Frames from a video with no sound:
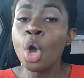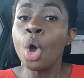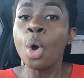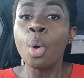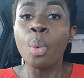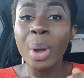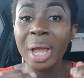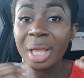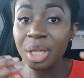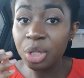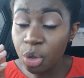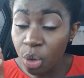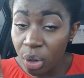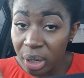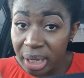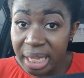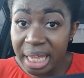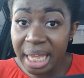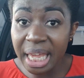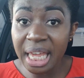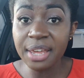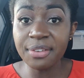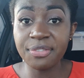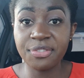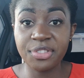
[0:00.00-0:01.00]
When you
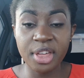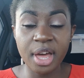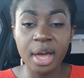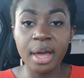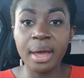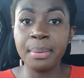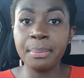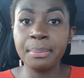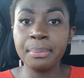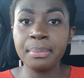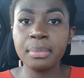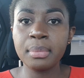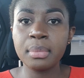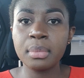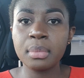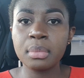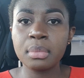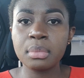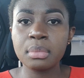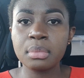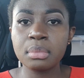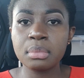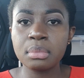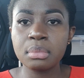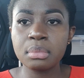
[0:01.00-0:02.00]
give them,
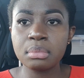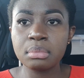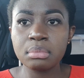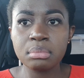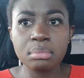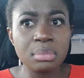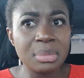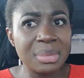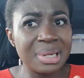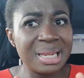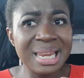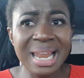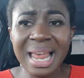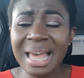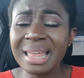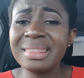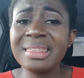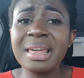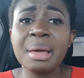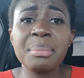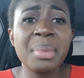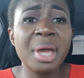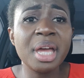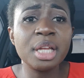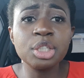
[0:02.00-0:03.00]
let
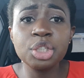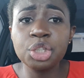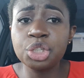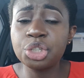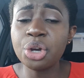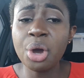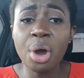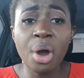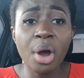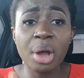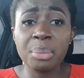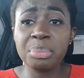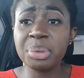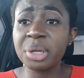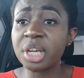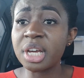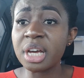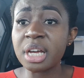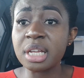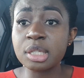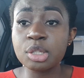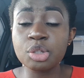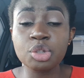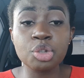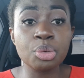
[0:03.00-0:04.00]
them enjoy,
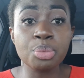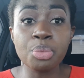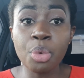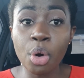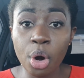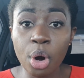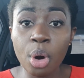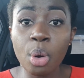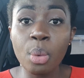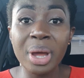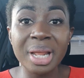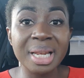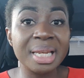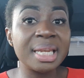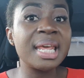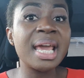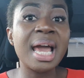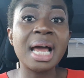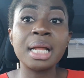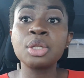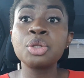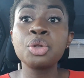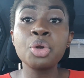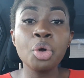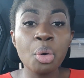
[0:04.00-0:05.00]
because tomorrow when they
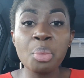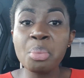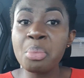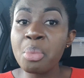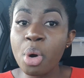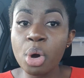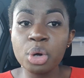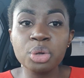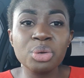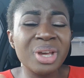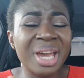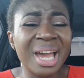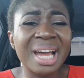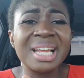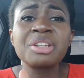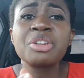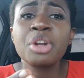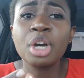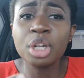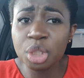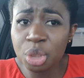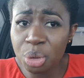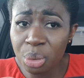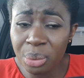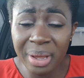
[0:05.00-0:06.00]
are no more, you
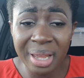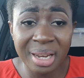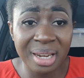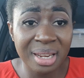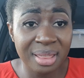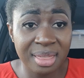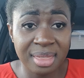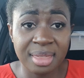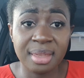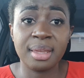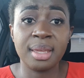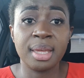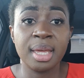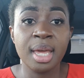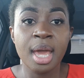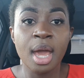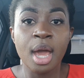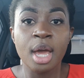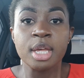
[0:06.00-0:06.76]
cannot do anything.